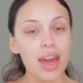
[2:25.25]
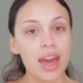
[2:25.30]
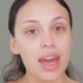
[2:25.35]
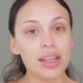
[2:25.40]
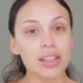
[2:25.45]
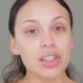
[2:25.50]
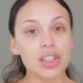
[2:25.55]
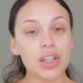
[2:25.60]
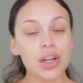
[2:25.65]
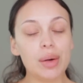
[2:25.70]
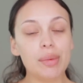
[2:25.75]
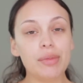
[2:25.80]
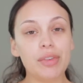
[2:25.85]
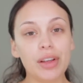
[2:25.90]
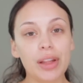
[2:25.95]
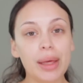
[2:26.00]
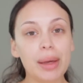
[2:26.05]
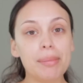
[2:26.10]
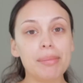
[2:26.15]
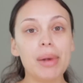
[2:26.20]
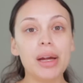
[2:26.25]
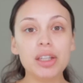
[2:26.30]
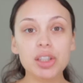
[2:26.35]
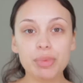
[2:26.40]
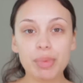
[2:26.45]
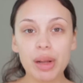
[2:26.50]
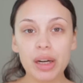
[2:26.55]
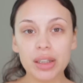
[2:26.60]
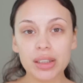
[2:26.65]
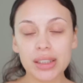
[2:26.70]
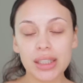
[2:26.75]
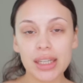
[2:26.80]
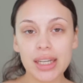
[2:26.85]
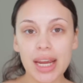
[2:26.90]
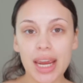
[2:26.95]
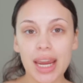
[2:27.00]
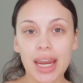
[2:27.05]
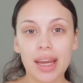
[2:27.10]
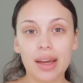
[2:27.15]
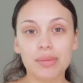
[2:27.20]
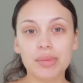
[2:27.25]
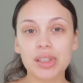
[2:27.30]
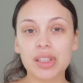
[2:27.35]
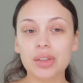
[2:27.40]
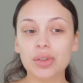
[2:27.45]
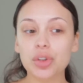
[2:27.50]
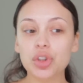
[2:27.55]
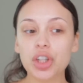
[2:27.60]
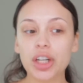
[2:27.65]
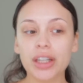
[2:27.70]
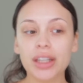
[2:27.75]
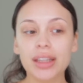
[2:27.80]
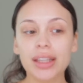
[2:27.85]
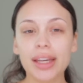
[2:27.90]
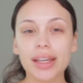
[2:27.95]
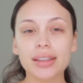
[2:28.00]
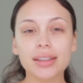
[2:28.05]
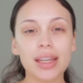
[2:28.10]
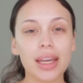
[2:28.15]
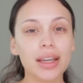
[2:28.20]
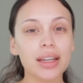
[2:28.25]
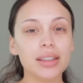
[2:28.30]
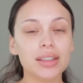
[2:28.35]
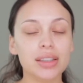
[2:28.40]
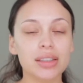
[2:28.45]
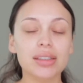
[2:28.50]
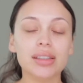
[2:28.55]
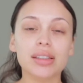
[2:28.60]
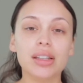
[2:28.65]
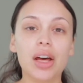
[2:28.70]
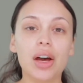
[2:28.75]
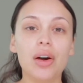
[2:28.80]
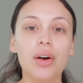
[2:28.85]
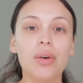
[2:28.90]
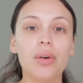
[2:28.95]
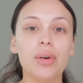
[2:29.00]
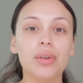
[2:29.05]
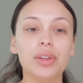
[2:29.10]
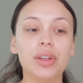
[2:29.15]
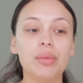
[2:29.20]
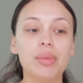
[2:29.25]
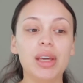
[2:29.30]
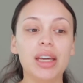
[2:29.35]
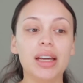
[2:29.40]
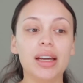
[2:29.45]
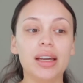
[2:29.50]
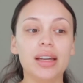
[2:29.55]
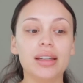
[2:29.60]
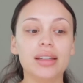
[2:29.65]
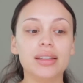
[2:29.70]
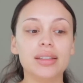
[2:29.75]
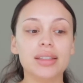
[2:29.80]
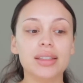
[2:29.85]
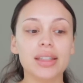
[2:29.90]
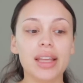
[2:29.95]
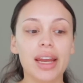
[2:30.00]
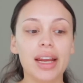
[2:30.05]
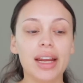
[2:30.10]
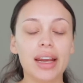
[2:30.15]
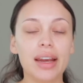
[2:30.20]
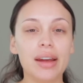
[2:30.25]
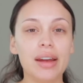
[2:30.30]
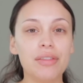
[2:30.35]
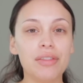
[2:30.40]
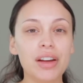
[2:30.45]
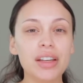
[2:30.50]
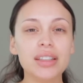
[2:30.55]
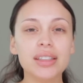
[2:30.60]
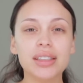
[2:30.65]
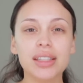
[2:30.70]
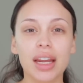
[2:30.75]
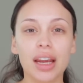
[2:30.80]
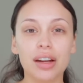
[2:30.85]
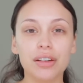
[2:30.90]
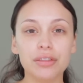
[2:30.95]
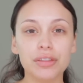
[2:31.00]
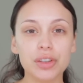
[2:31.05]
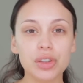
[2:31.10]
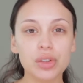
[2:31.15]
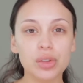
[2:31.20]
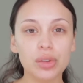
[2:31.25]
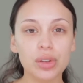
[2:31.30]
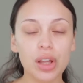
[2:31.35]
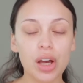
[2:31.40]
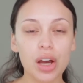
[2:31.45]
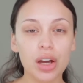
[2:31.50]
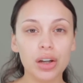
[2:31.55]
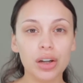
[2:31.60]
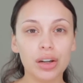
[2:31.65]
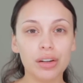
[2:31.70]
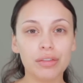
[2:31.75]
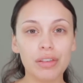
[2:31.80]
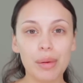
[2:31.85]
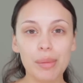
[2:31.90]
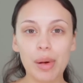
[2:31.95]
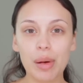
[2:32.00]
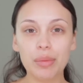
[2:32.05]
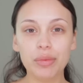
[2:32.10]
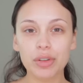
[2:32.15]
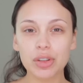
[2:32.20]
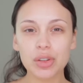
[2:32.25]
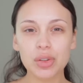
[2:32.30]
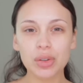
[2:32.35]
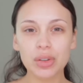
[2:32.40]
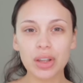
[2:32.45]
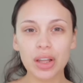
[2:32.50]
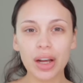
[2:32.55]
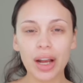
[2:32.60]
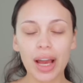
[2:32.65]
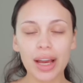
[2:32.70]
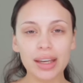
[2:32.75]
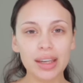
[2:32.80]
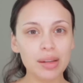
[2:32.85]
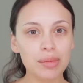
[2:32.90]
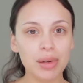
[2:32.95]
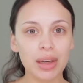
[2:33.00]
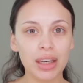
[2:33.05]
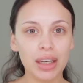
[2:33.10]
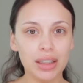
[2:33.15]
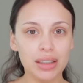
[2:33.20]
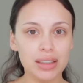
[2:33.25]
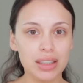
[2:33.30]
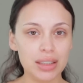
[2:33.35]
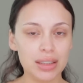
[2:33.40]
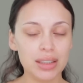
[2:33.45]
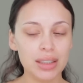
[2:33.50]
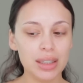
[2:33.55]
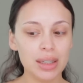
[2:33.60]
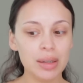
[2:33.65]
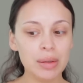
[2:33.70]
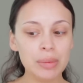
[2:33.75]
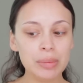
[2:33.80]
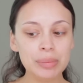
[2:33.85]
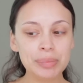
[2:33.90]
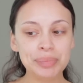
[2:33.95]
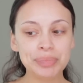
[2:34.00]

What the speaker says: And so I'm feeling much better today. I'm still trying to like take it slow, only because like if I stand for too long or if I'm up for too long, I keep getting dizzy.